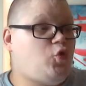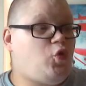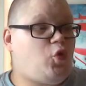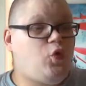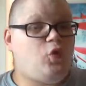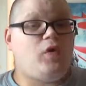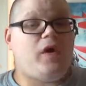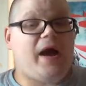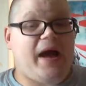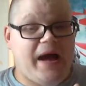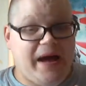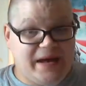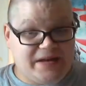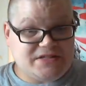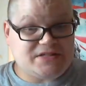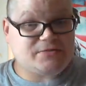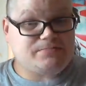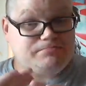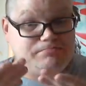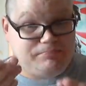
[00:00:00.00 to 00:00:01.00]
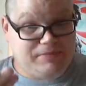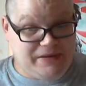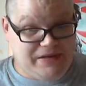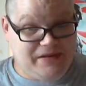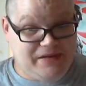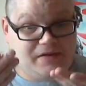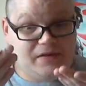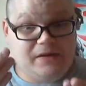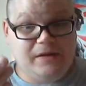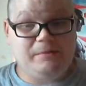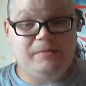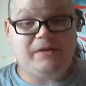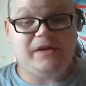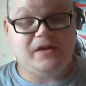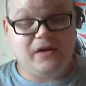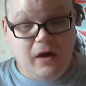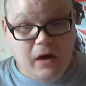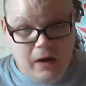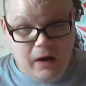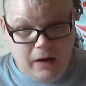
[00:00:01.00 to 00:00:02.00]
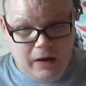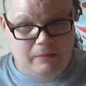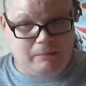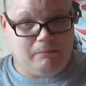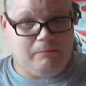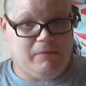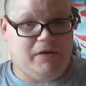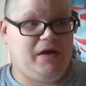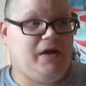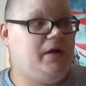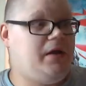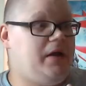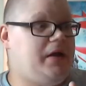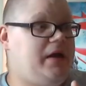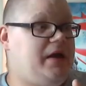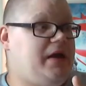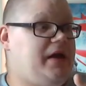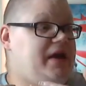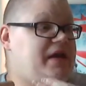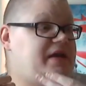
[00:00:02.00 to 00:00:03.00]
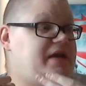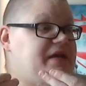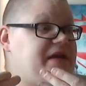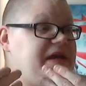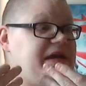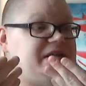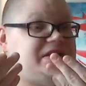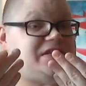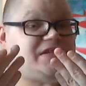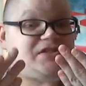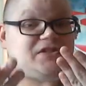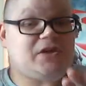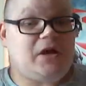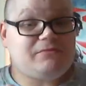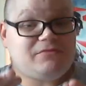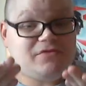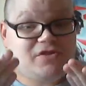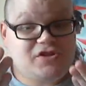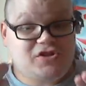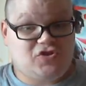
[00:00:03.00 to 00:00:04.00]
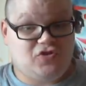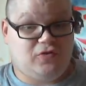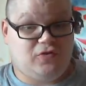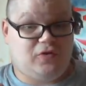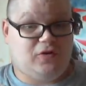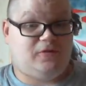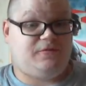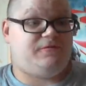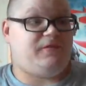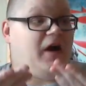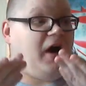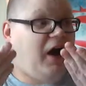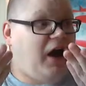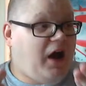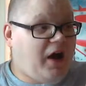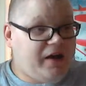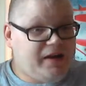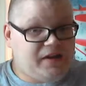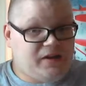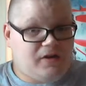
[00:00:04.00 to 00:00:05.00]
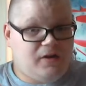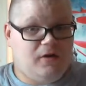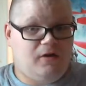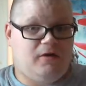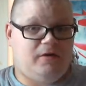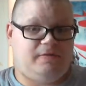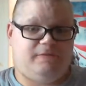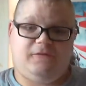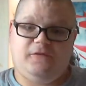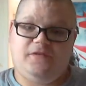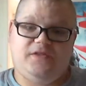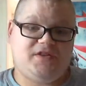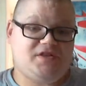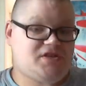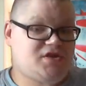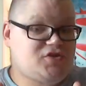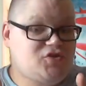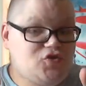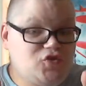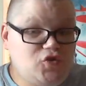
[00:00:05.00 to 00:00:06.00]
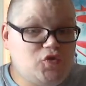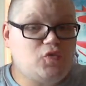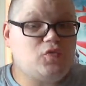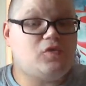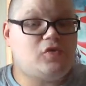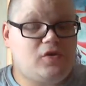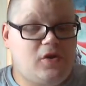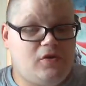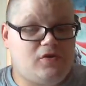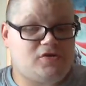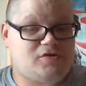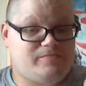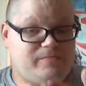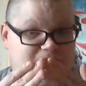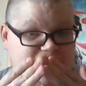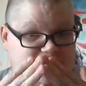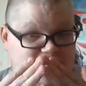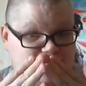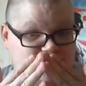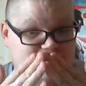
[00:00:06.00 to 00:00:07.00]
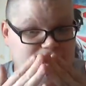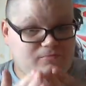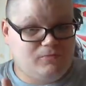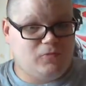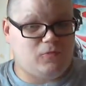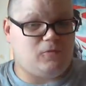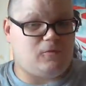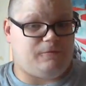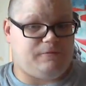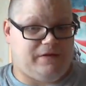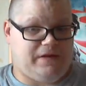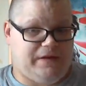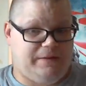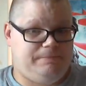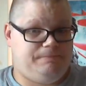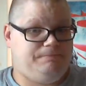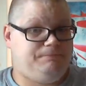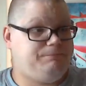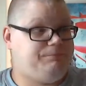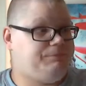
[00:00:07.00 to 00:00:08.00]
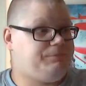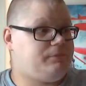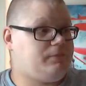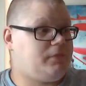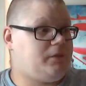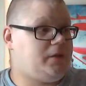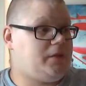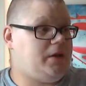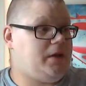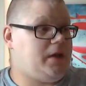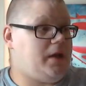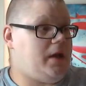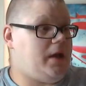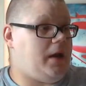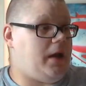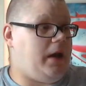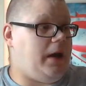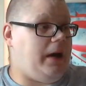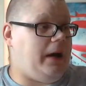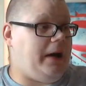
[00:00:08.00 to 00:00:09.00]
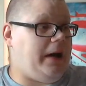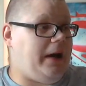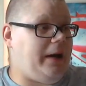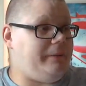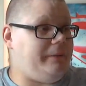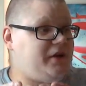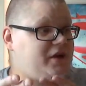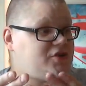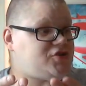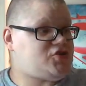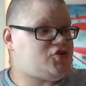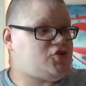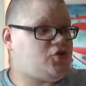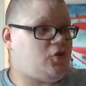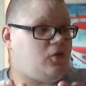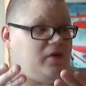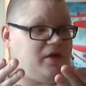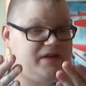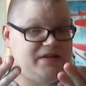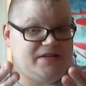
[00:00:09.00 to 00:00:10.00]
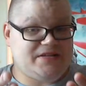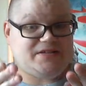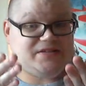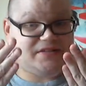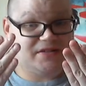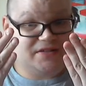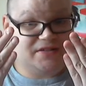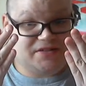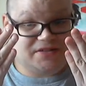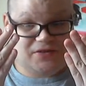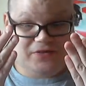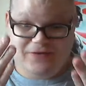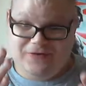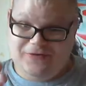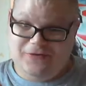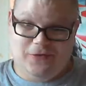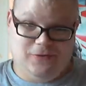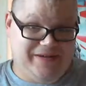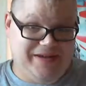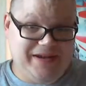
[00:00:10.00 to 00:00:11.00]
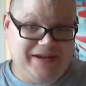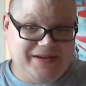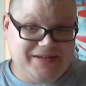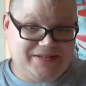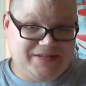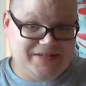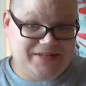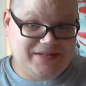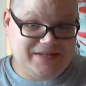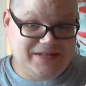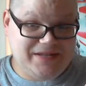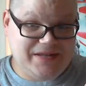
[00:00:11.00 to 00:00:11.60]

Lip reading: who has become a some sort of icon for this new Ghostbusters movie. I'm not sure is this correct,